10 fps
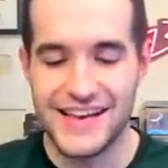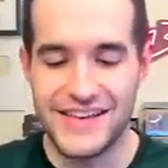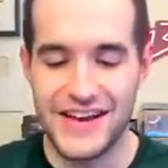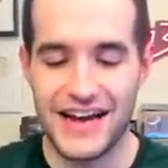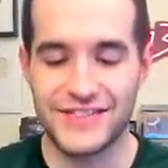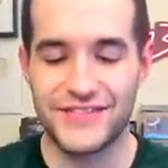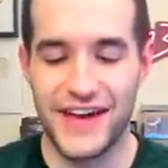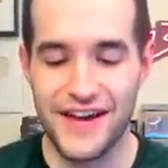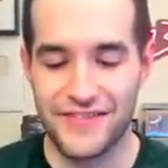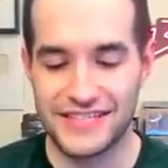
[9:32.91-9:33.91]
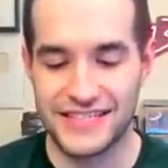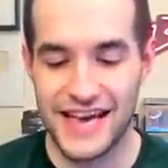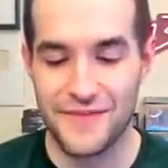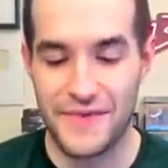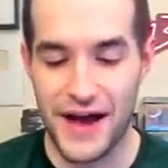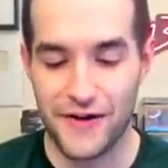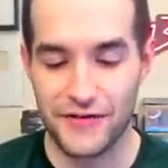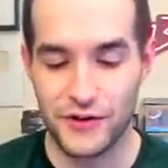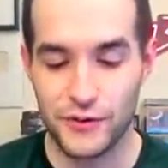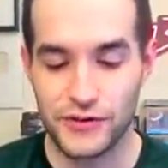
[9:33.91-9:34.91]
You guys' favorite set, Power
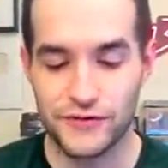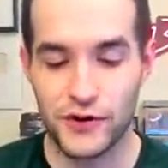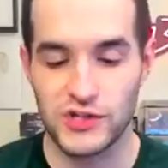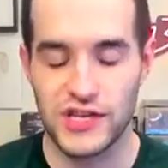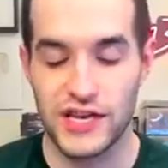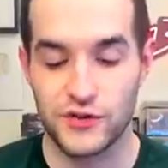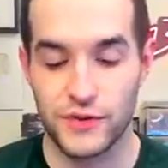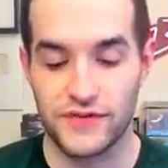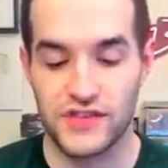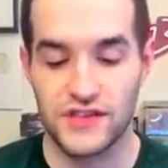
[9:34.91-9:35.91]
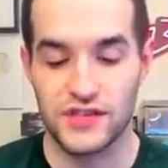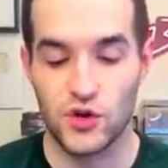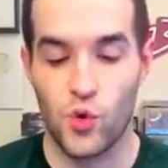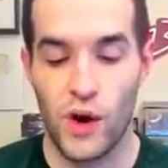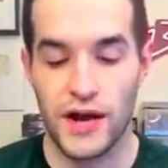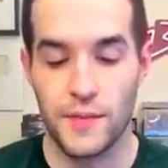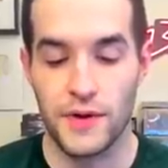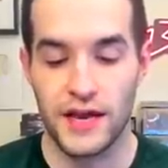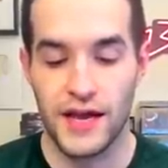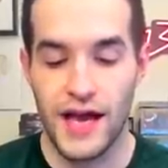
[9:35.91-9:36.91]
of the Duelist First Edition. We have seen this quite a
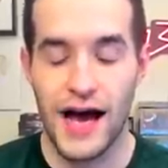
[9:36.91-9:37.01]
bit.